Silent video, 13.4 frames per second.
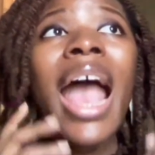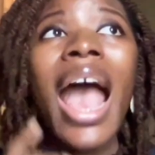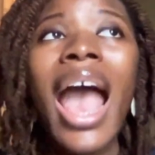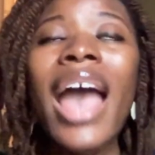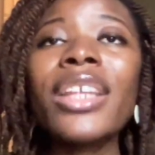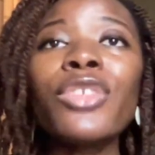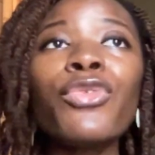
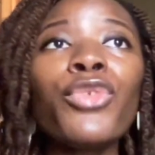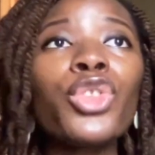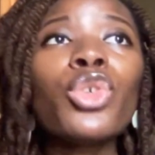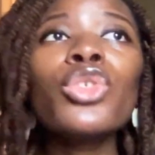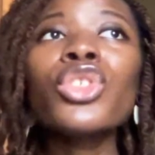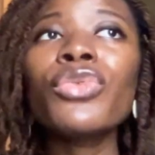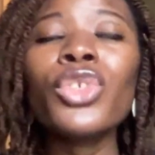And for
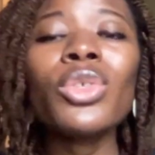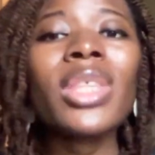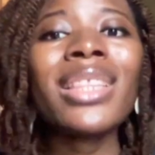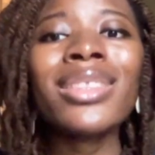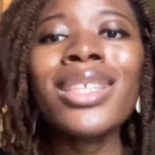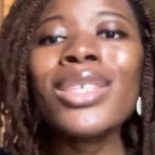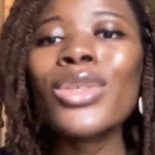those of you
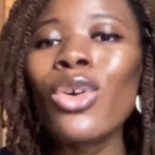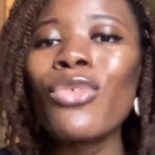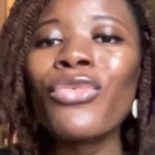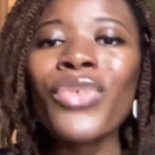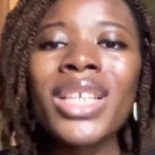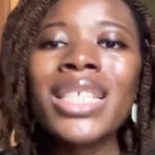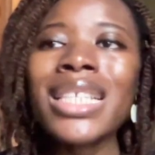that this
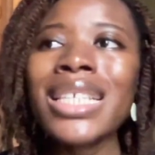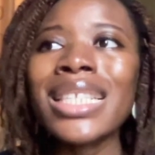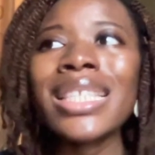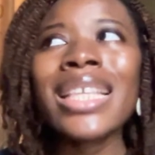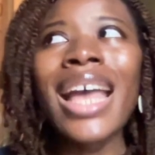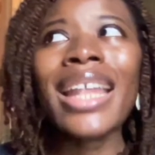conference is